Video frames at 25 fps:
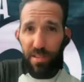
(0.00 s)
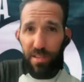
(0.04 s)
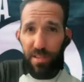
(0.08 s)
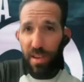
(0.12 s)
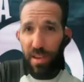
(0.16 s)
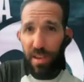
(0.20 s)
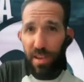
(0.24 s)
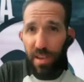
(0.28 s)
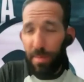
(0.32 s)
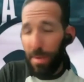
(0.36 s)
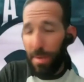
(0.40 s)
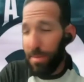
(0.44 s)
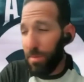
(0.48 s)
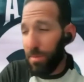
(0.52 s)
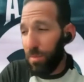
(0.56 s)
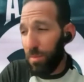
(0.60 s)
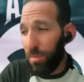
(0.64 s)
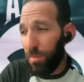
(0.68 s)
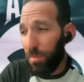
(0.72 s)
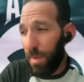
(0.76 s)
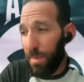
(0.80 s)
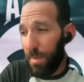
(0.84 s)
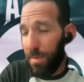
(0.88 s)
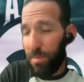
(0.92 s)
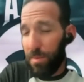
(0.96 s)
And maybe
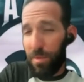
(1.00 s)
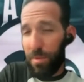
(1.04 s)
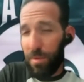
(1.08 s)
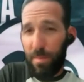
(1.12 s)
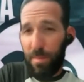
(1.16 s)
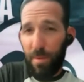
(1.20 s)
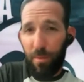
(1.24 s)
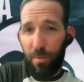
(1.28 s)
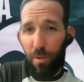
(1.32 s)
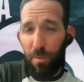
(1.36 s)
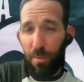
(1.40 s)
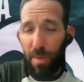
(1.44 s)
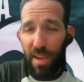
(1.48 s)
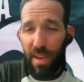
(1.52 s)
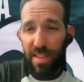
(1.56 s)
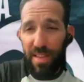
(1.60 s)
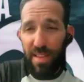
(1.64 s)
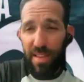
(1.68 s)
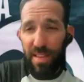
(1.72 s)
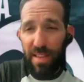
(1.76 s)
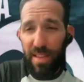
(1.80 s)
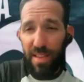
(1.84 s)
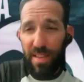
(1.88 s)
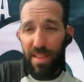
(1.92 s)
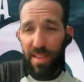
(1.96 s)
we'll make
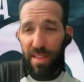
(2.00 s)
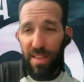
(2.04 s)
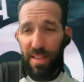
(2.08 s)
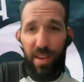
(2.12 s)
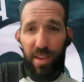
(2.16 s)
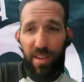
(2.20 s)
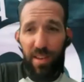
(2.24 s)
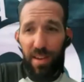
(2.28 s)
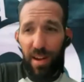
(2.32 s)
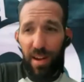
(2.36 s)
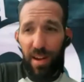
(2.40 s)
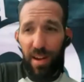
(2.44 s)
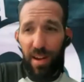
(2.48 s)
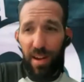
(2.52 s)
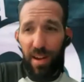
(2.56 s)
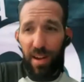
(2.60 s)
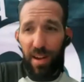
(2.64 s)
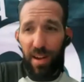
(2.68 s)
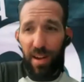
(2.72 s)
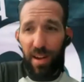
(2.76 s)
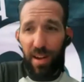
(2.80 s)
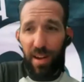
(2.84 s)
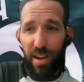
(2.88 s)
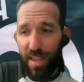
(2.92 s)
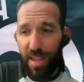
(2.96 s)
some Halloween
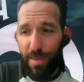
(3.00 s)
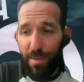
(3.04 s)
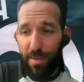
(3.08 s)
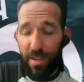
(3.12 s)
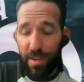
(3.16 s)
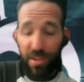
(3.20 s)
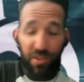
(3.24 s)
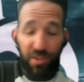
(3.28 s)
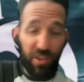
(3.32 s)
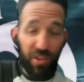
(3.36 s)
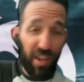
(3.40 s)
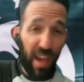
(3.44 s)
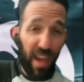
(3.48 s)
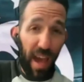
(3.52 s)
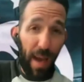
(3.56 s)
costumes today because she